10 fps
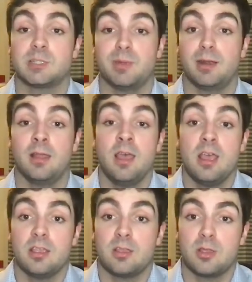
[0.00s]
been
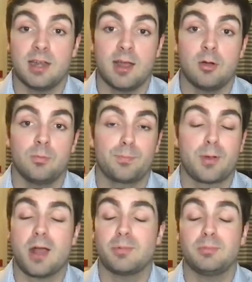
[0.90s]
you know,
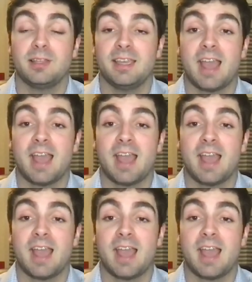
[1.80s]
probably